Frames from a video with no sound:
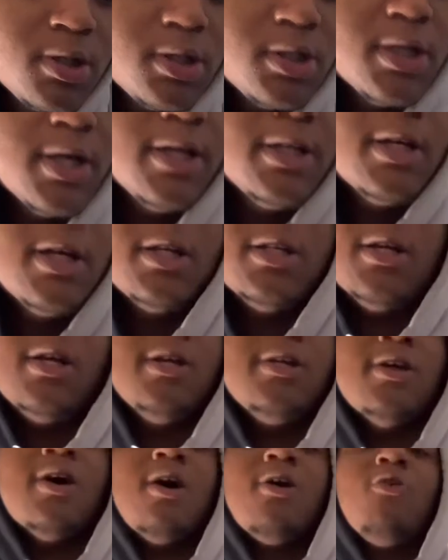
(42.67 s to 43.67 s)
Yeah, yeah, yeah.
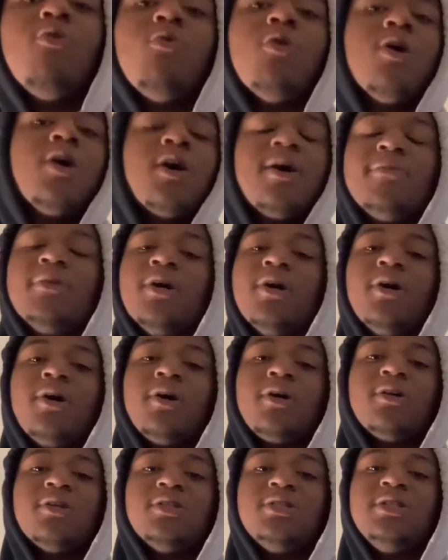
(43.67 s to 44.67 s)
Y'all don't walk up to her
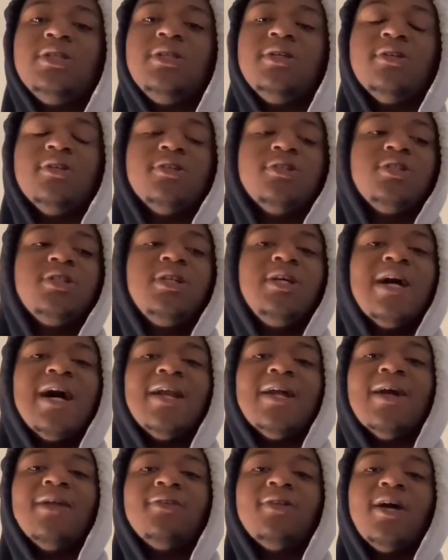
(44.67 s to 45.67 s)
because she she got
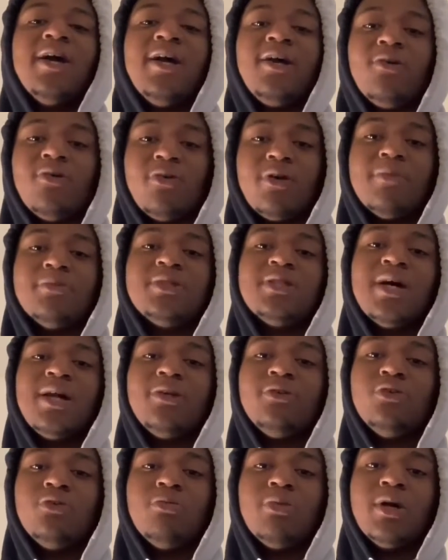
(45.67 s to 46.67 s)
that thing on. I'm
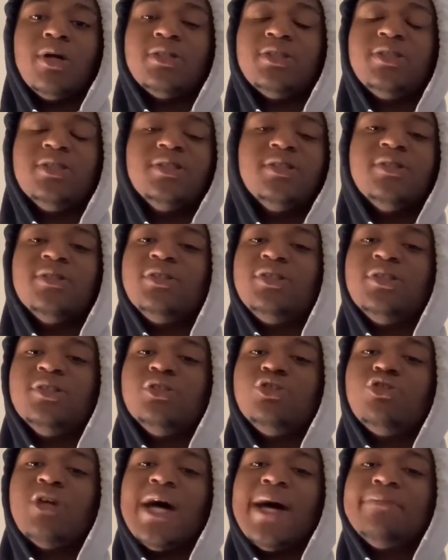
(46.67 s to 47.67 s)
telling you, bro. She she
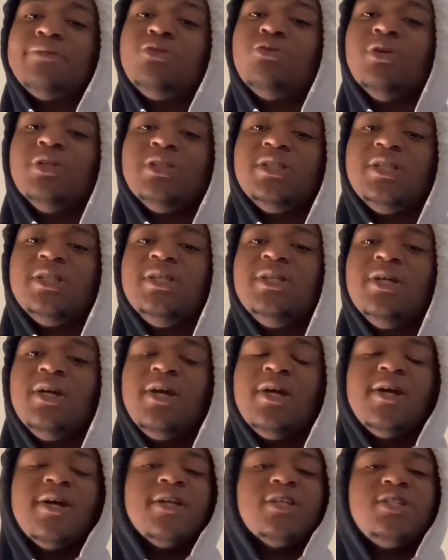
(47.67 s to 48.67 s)
strapped to a T
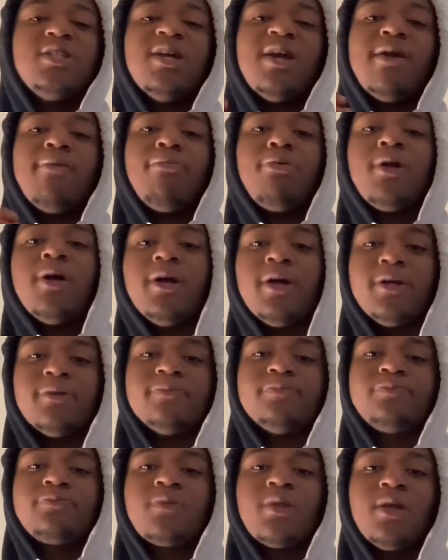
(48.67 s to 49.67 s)
and she ain't playing.
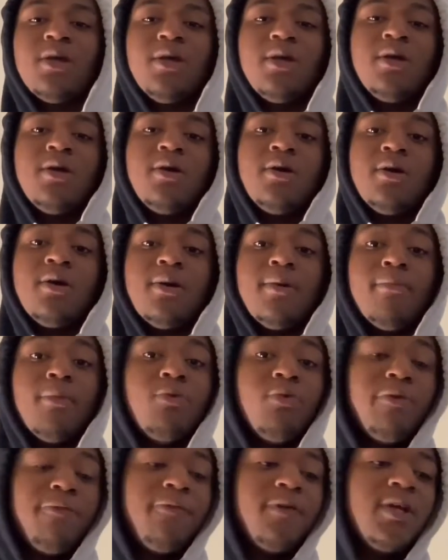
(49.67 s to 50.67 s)
But
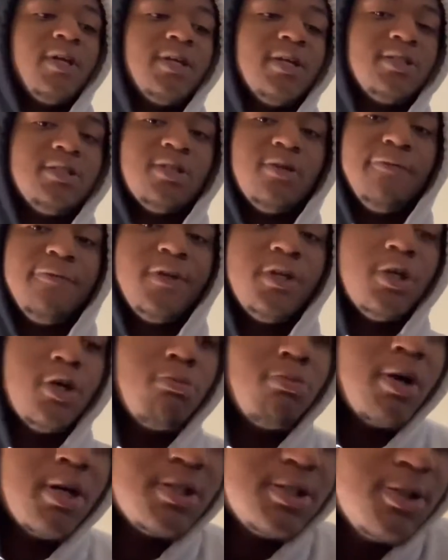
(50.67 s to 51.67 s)
we finna get to the video,
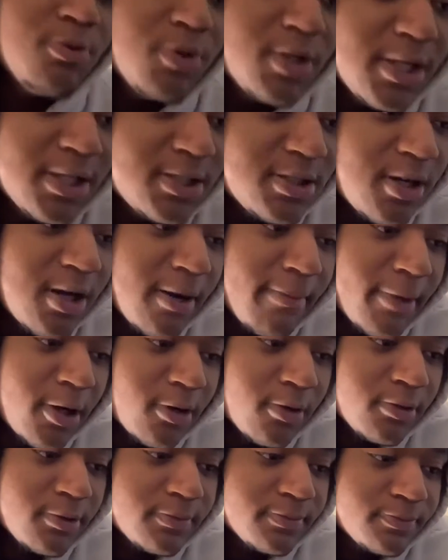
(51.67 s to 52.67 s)
bro. See what they talking
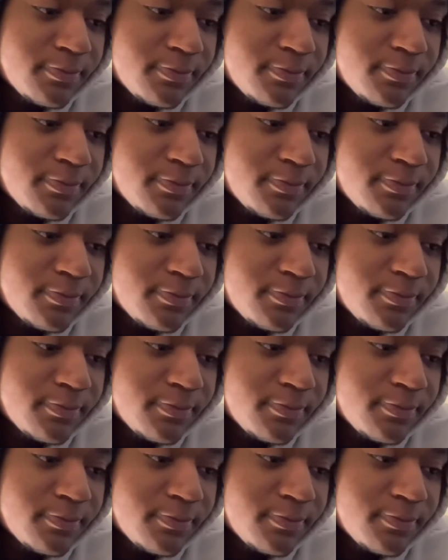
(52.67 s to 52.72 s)
about.